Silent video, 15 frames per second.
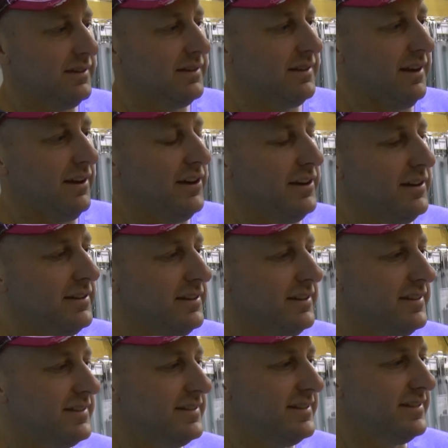you know,
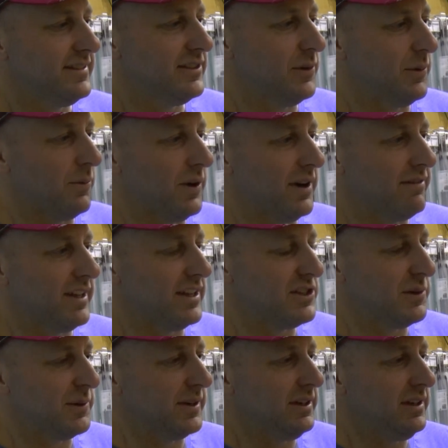doing whatever they're
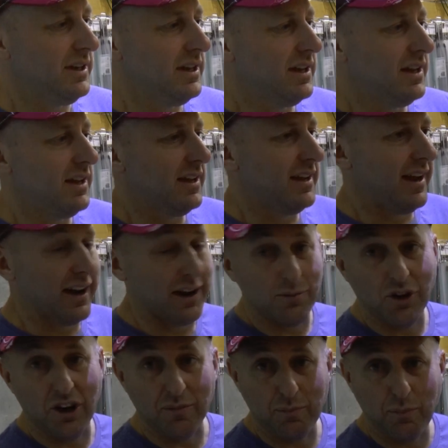doing, and I'm
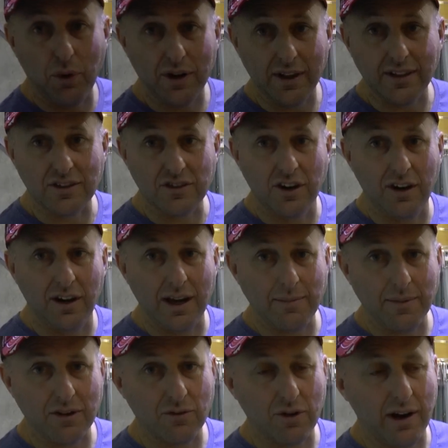not putting the
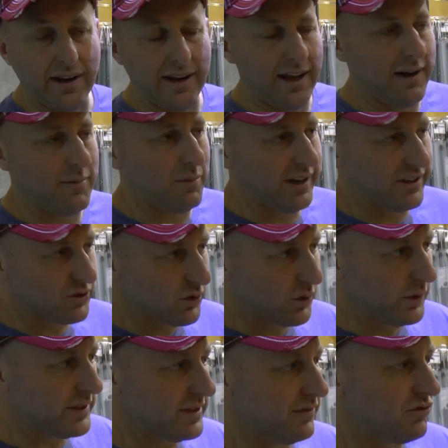time in right now, my
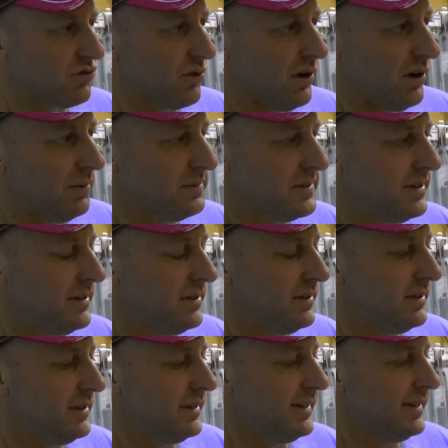scores have dropped.
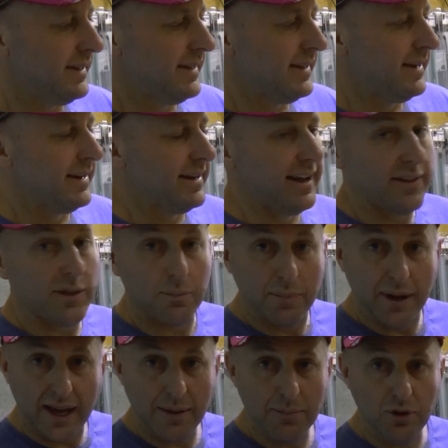Now, the
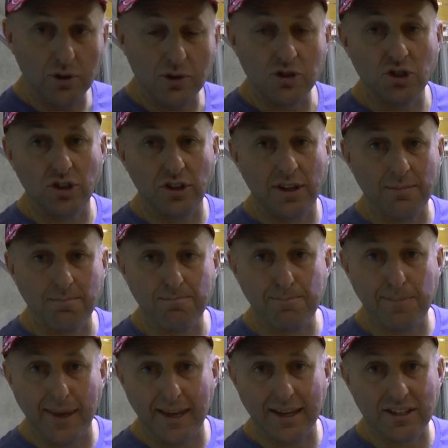people who are shooting
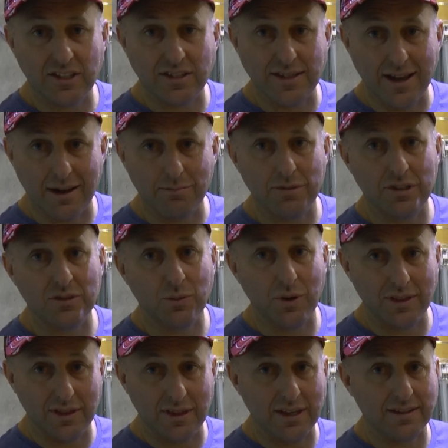big numbers
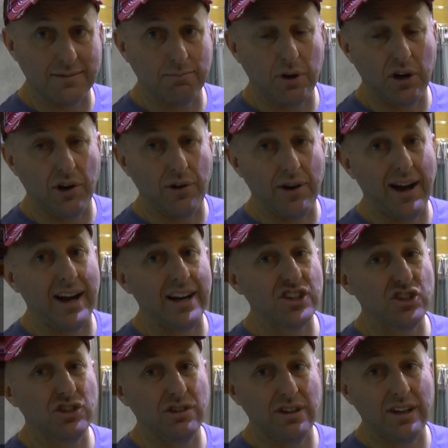with this bow are
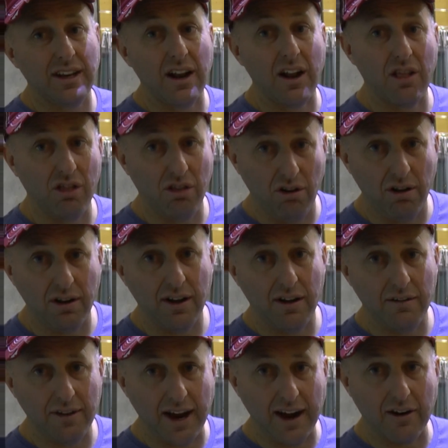shooting a lot
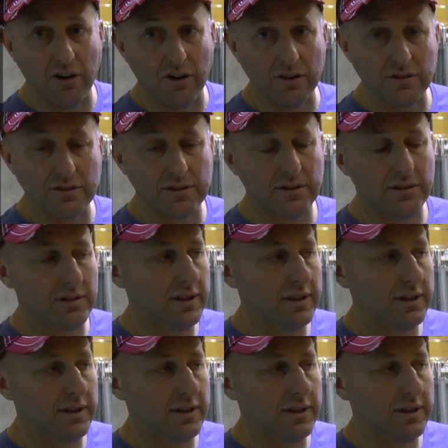of arrows.